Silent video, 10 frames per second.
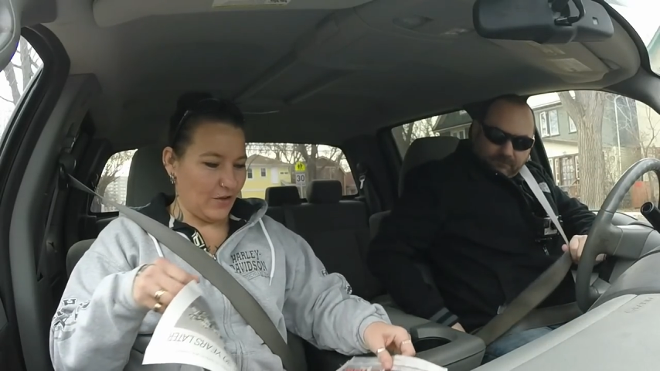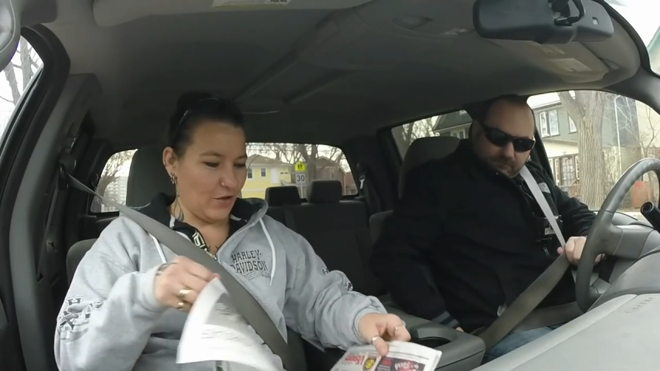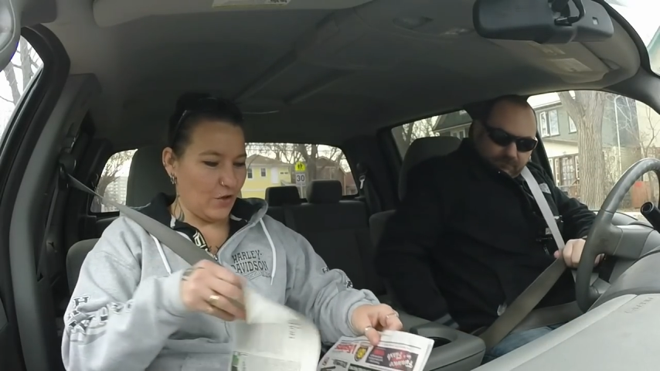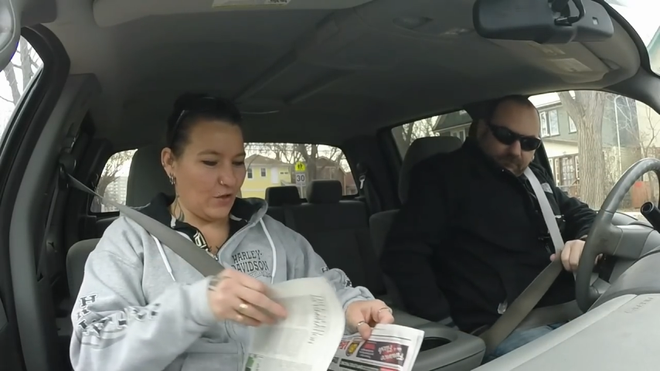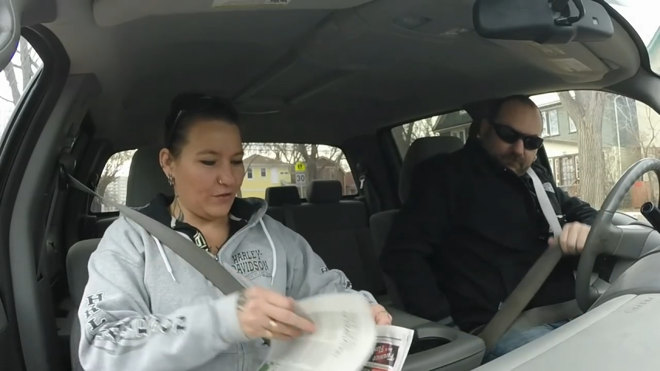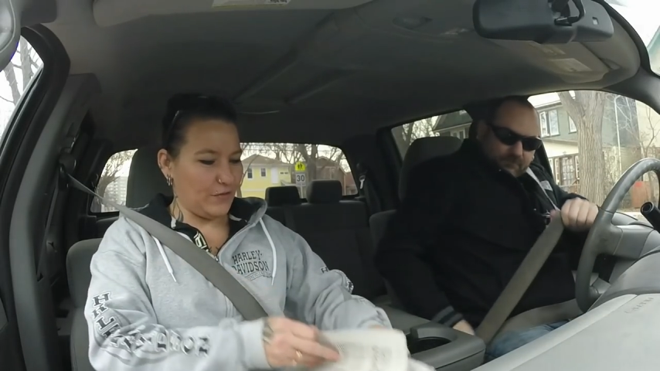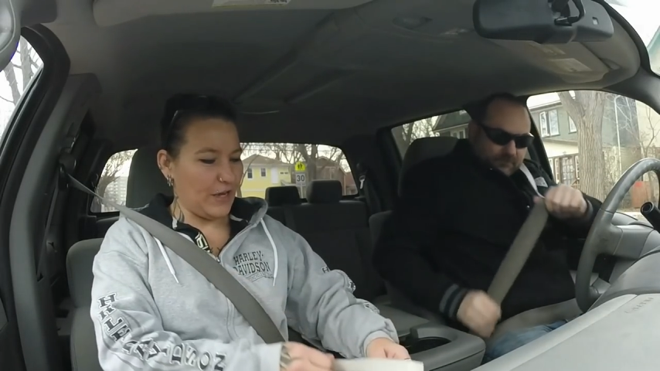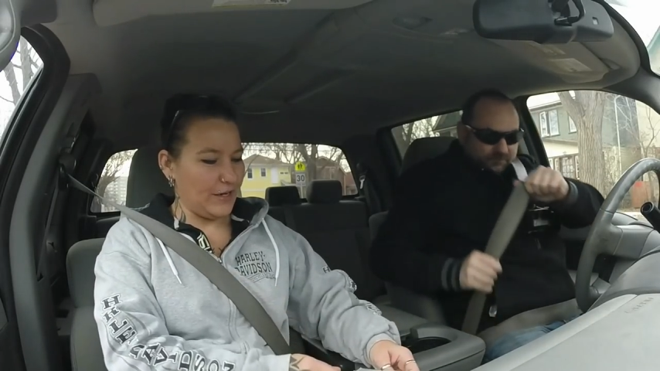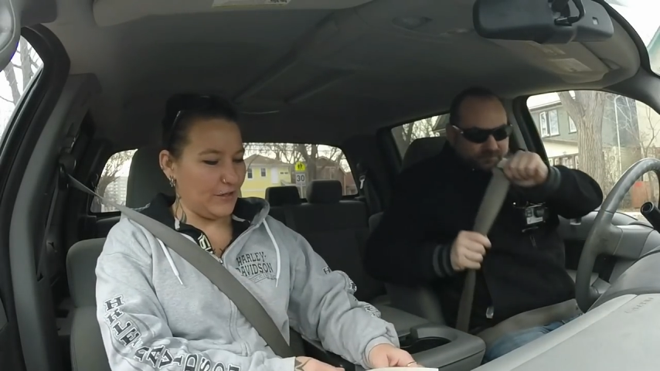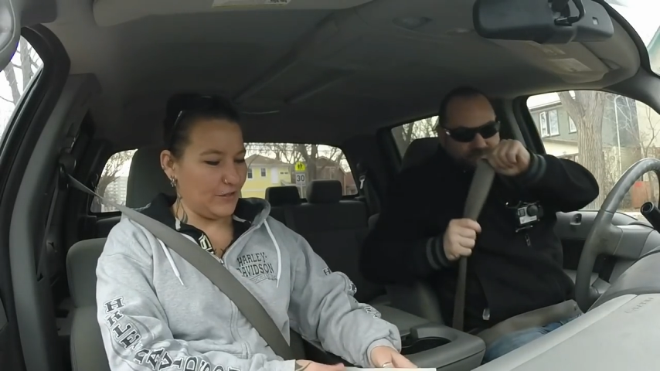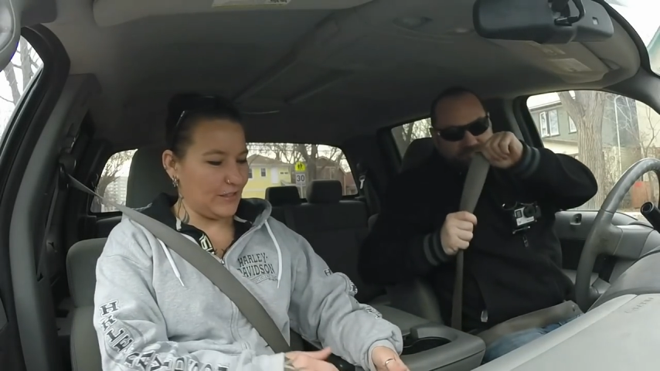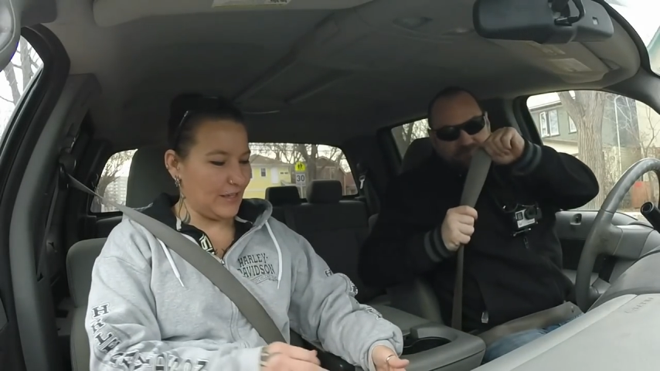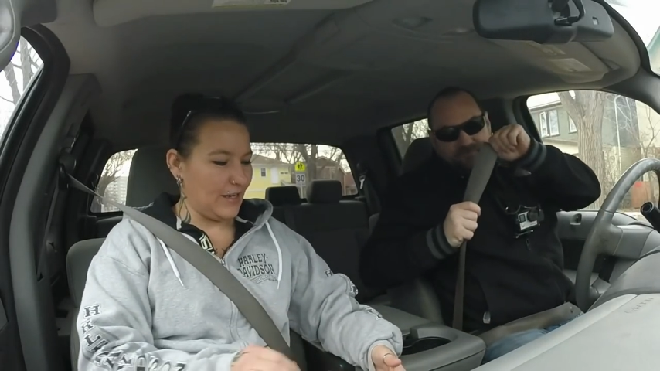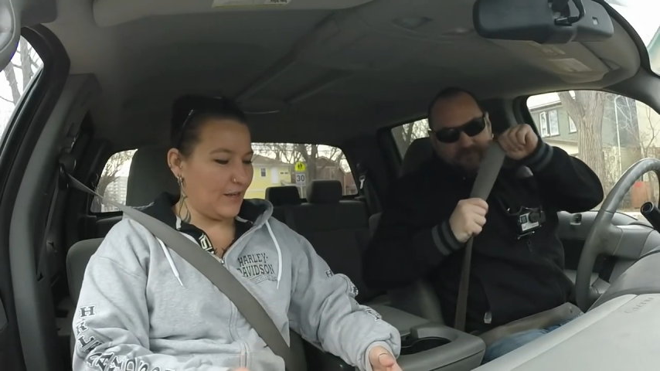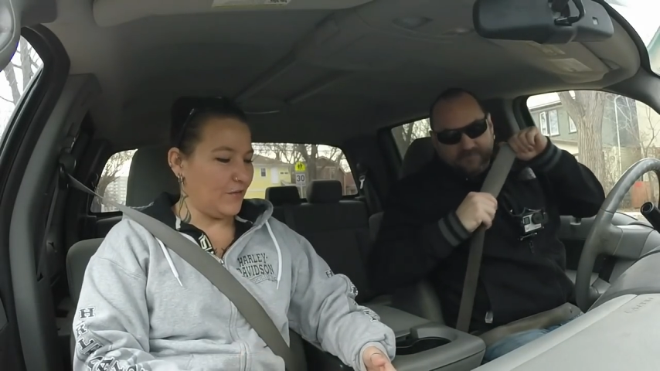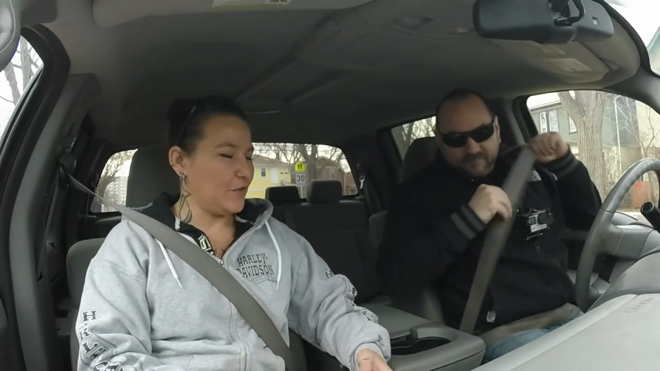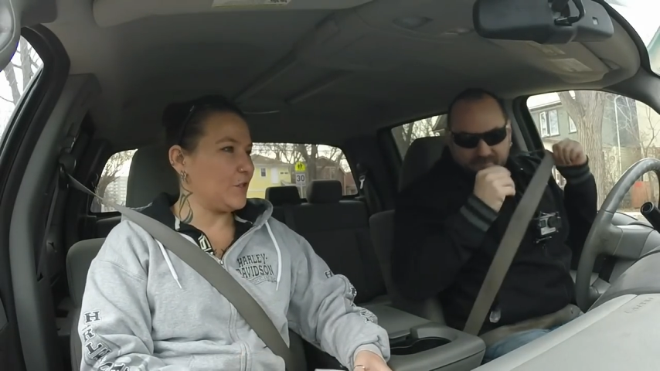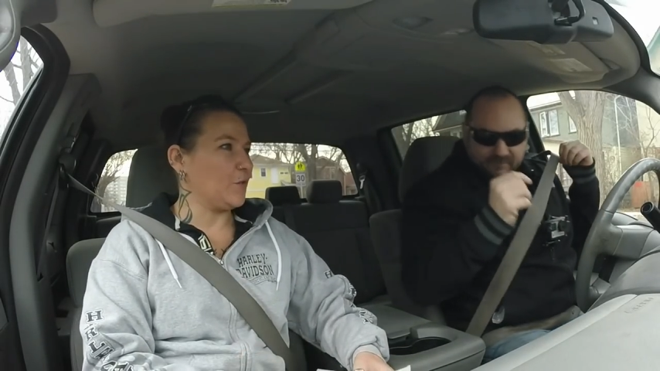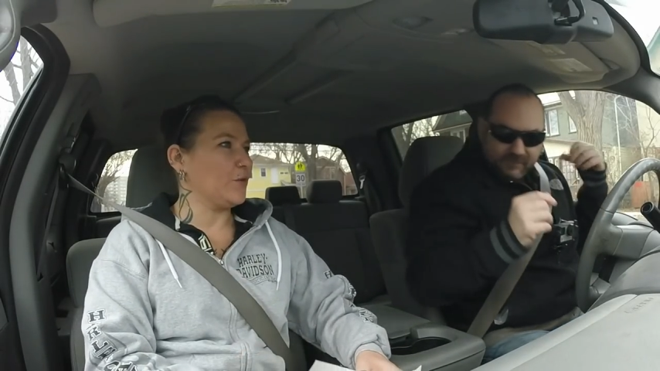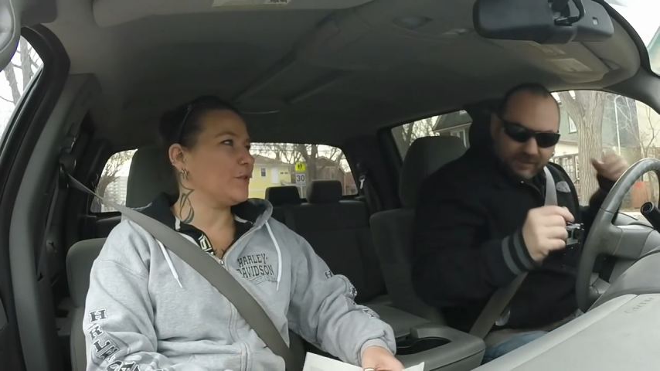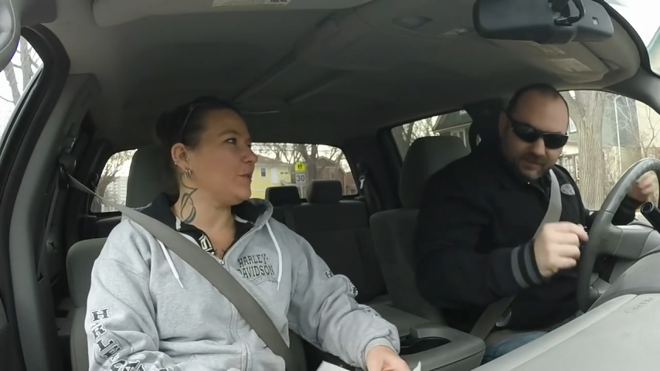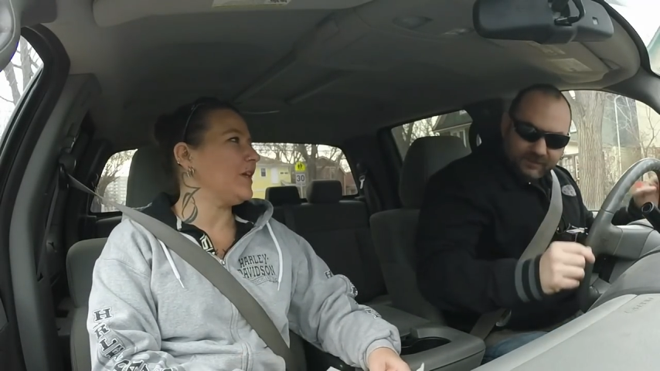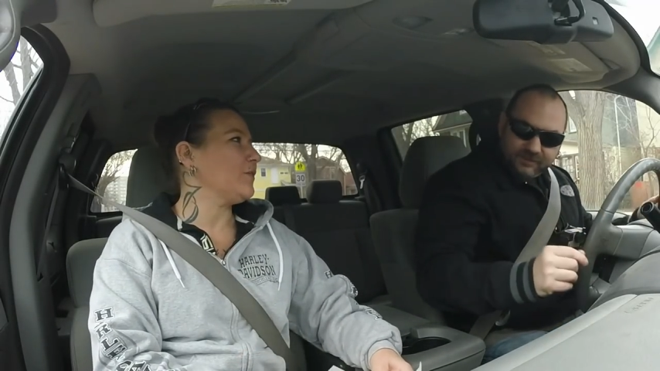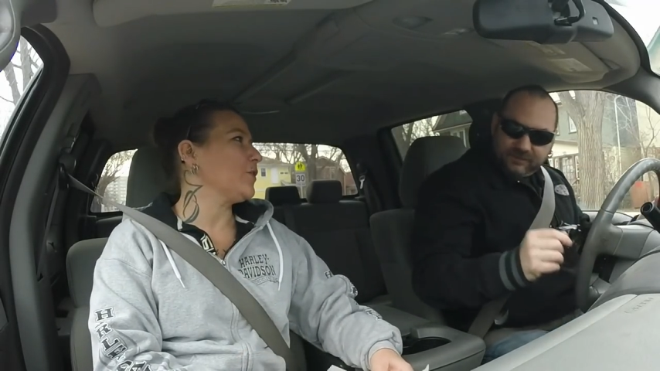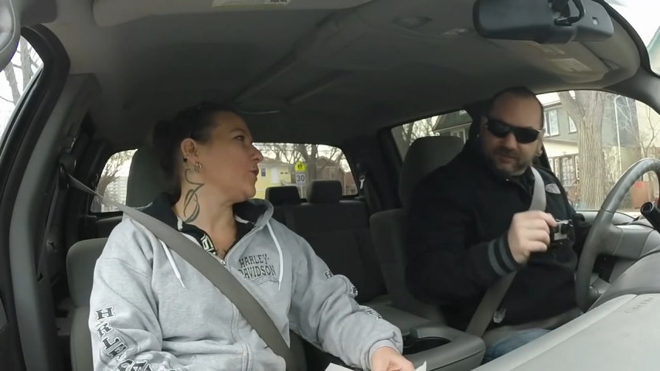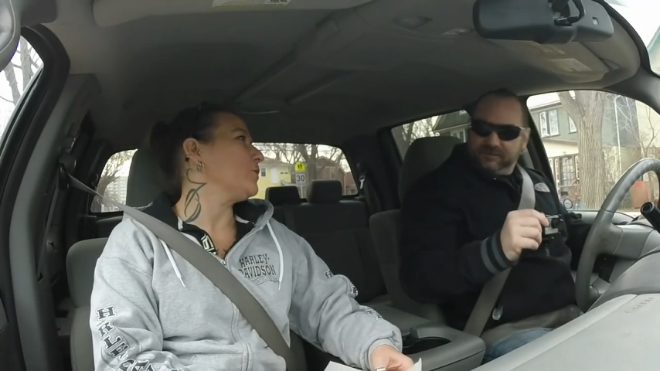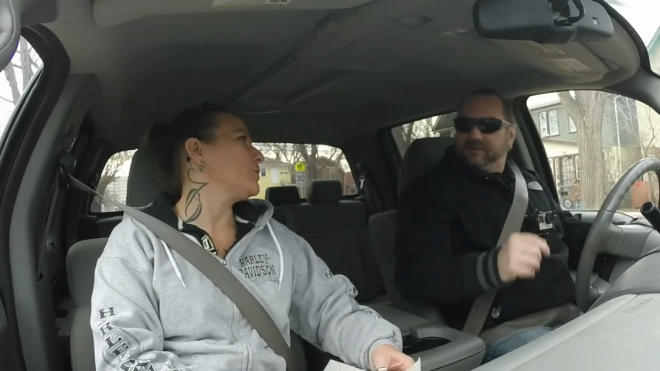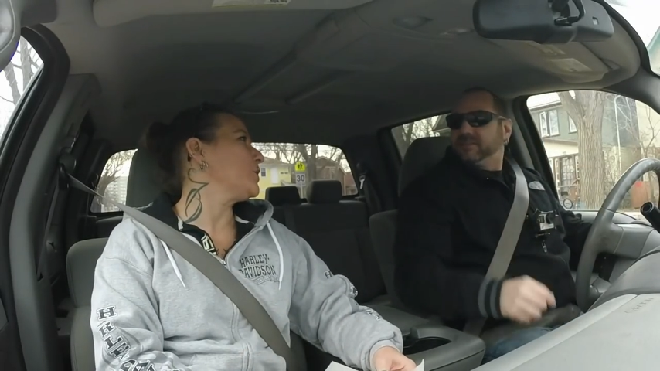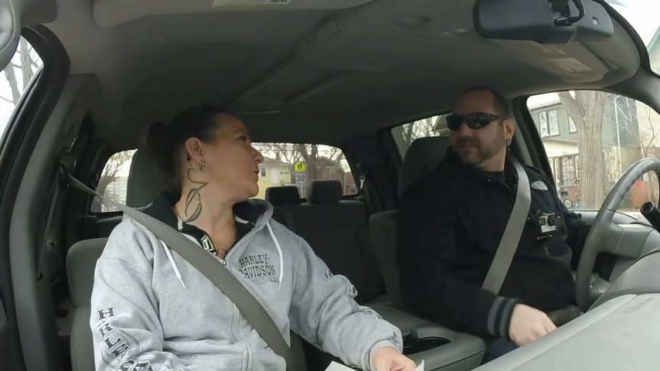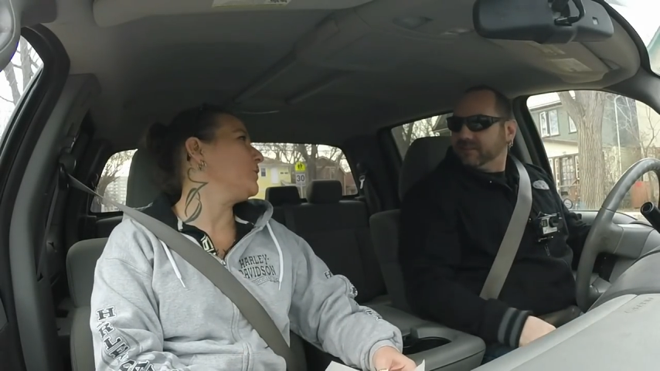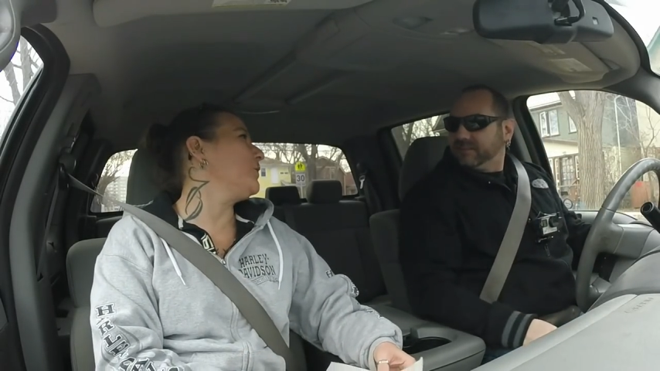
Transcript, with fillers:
Speaker 1: All the flyers, the stores we never go to.